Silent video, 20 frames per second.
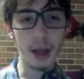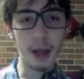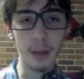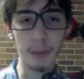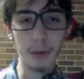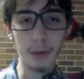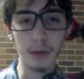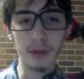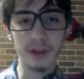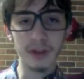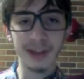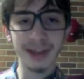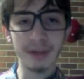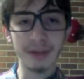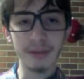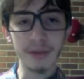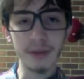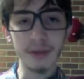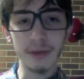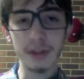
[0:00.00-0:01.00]
both of these
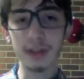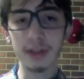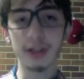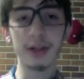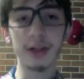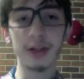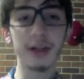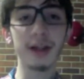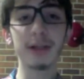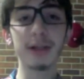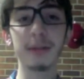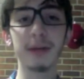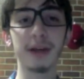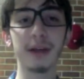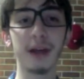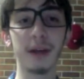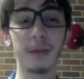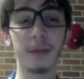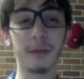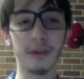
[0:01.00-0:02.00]
movies, so let's
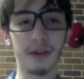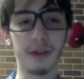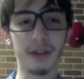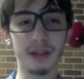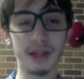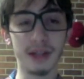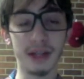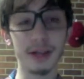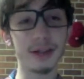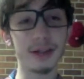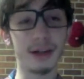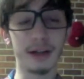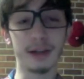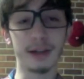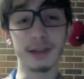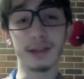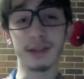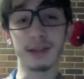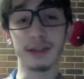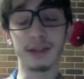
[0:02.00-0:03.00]
begin with the title character,
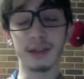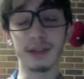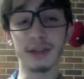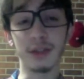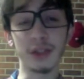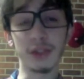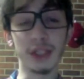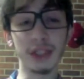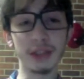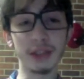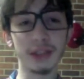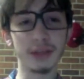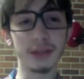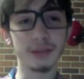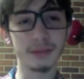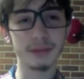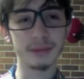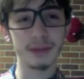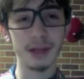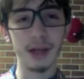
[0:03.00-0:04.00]
the Phantom.
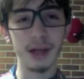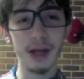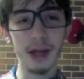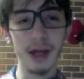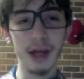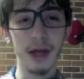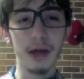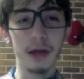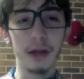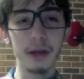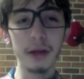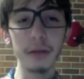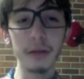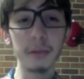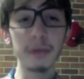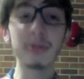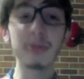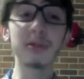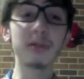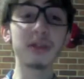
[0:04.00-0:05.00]
The
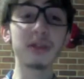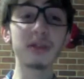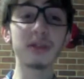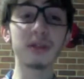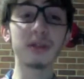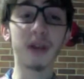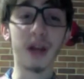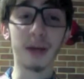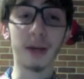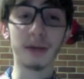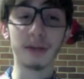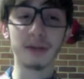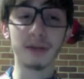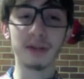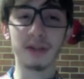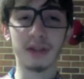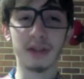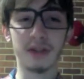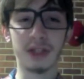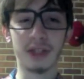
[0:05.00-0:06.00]
book describes
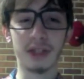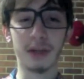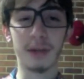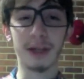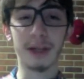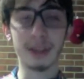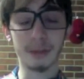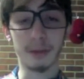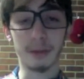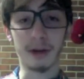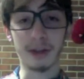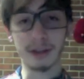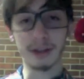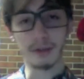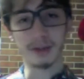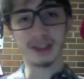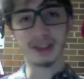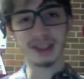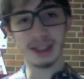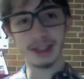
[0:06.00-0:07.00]
the Phantom as a body
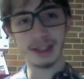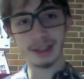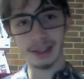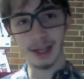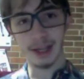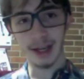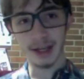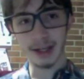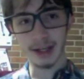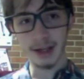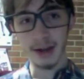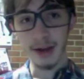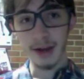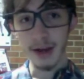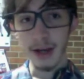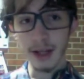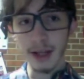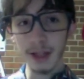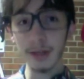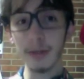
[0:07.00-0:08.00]
with this head.
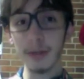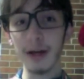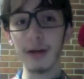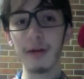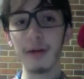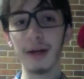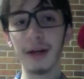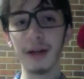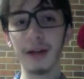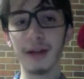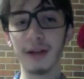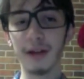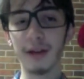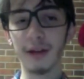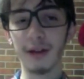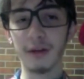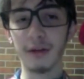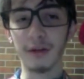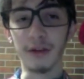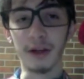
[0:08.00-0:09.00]
Somehow I think
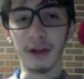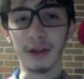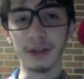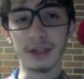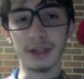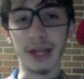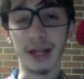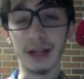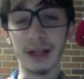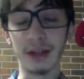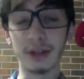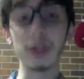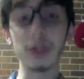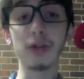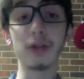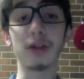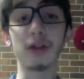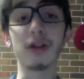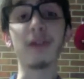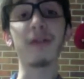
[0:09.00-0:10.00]
of Lon Chaney
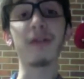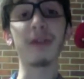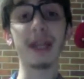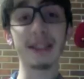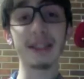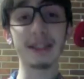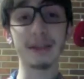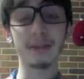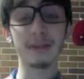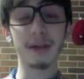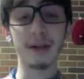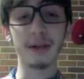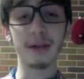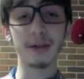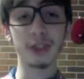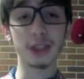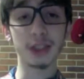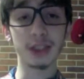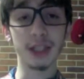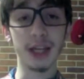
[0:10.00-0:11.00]
Jr.'s Phantom
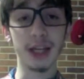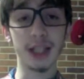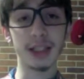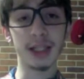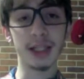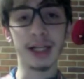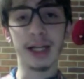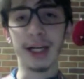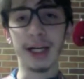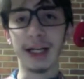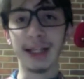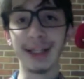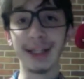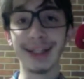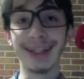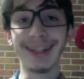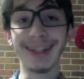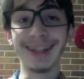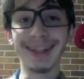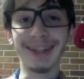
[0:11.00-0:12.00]
for that.
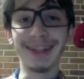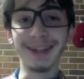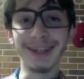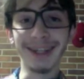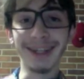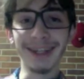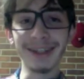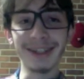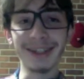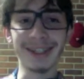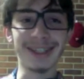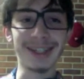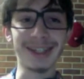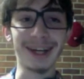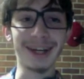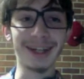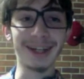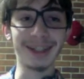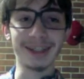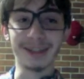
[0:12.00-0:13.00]
Looking at this
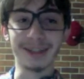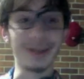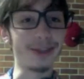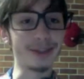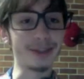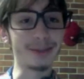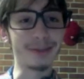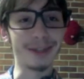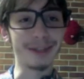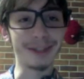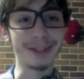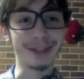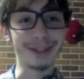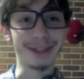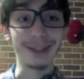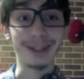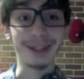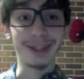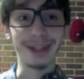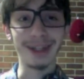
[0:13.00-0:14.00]
guy is not pleasant.
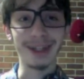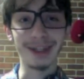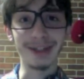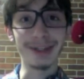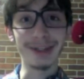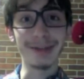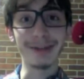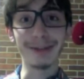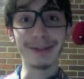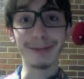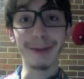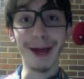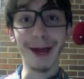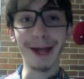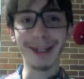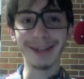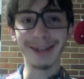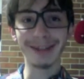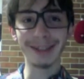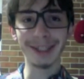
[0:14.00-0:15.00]
He should inspire
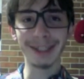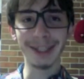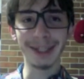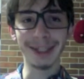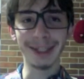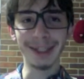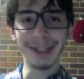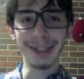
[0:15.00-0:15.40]
us here.